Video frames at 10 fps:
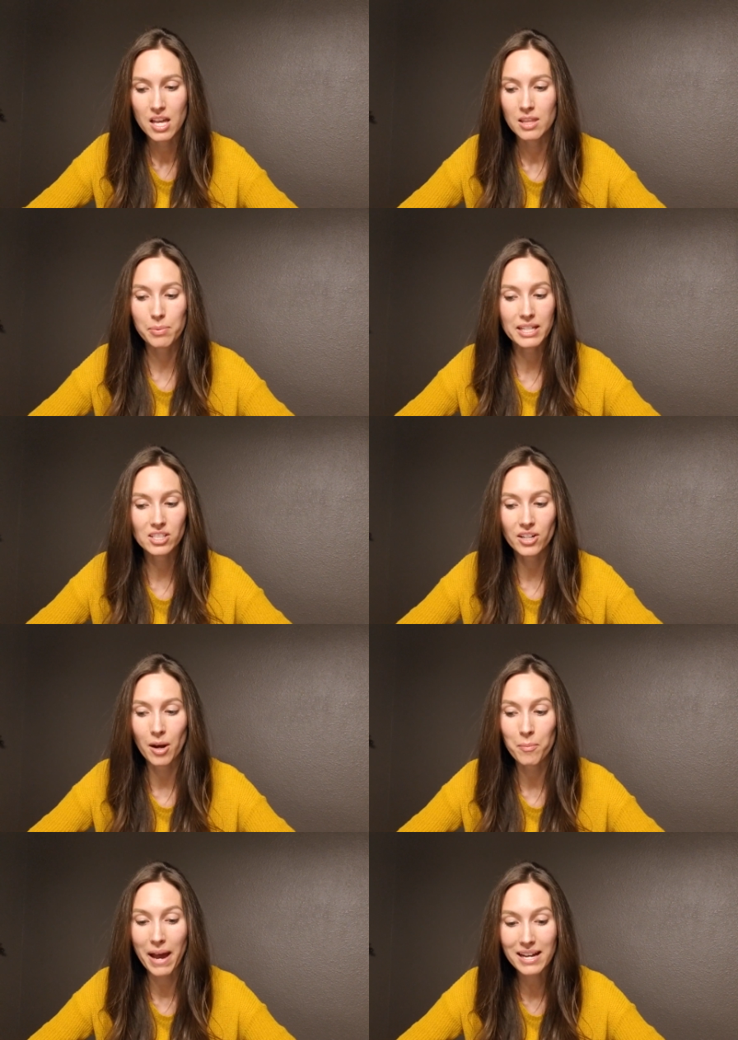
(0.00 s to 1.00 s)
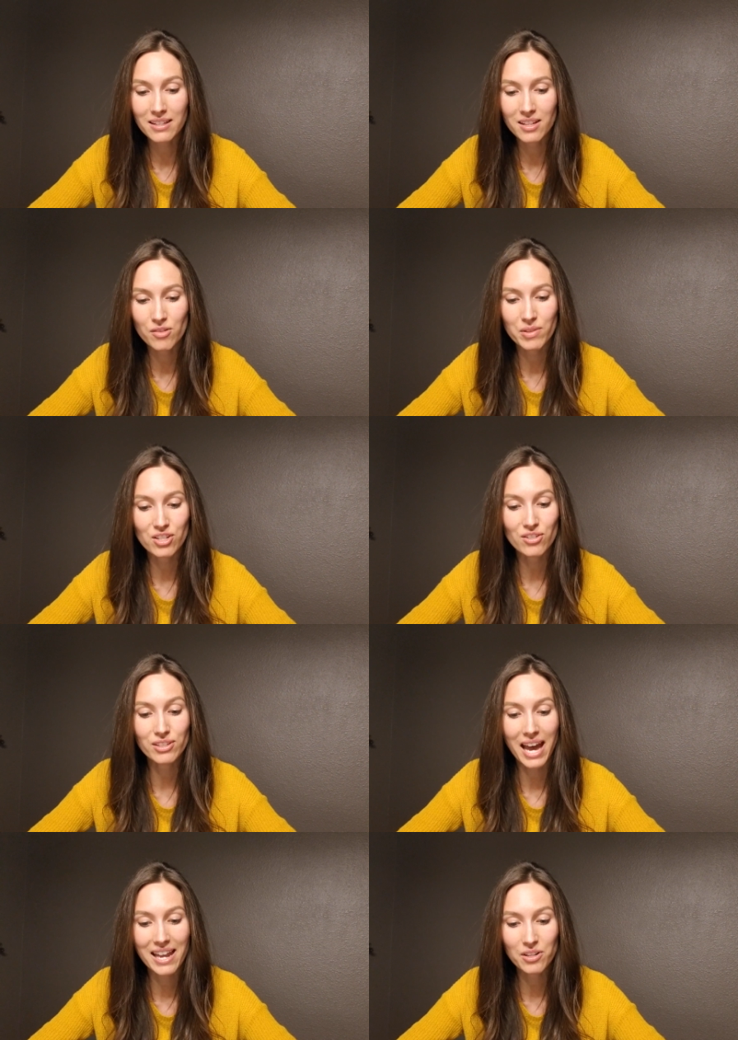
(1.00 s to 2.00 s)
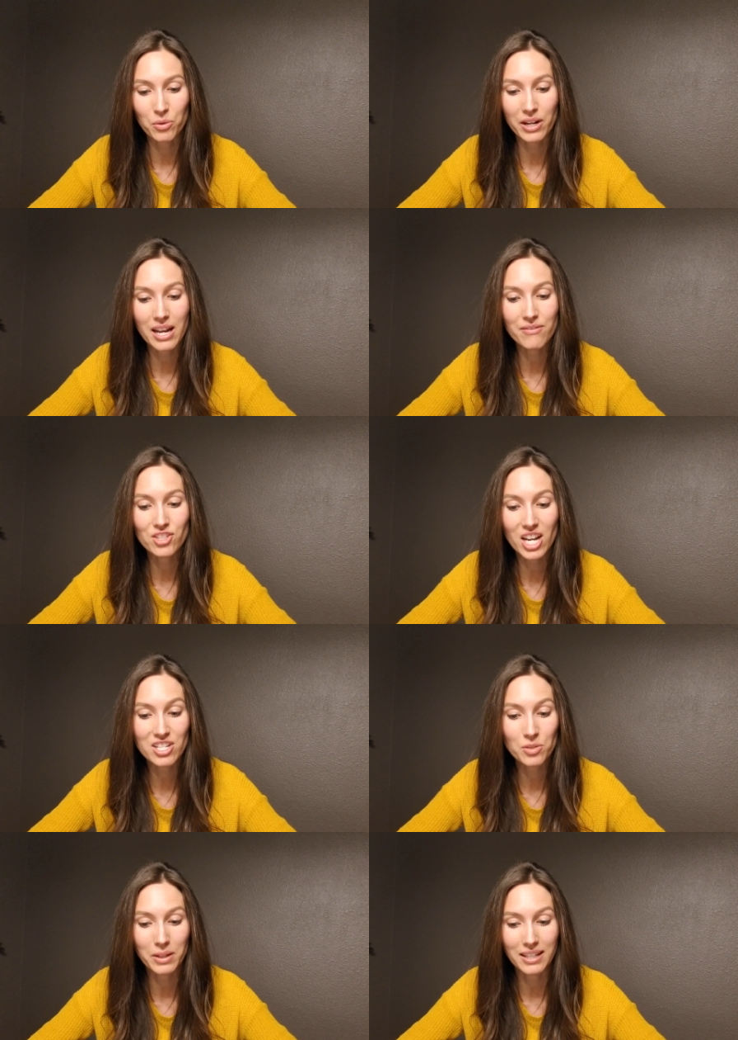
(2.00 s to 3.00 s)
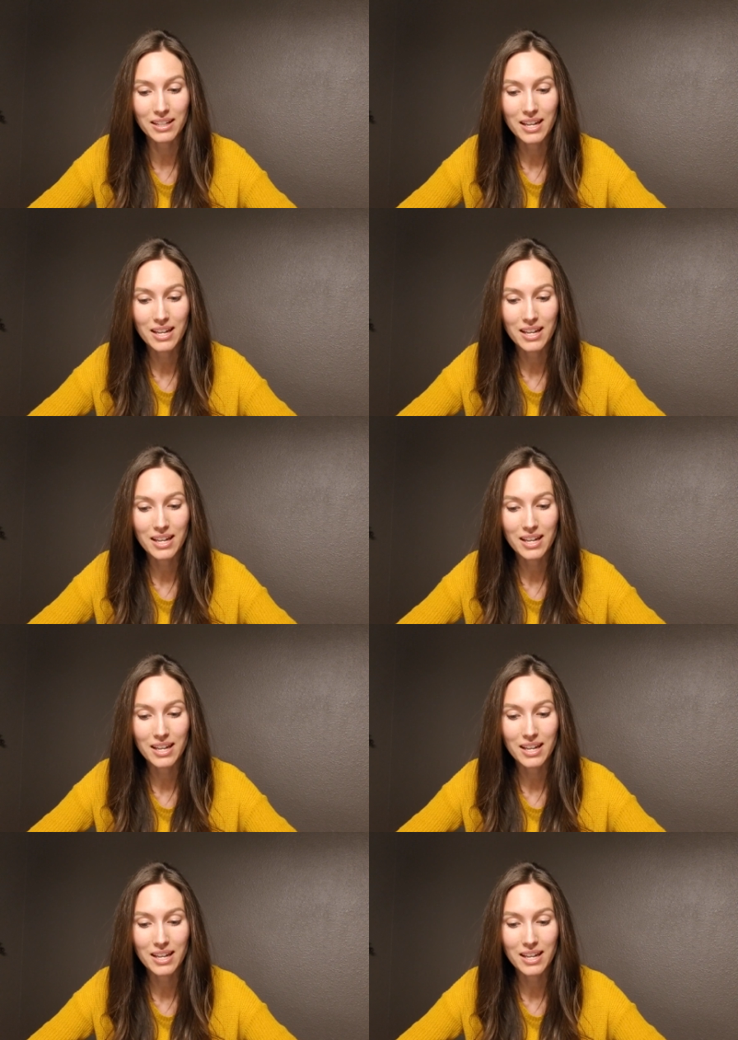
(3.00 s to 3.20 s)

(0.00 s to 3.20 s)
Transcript: The plates are now back in their original category of genuine.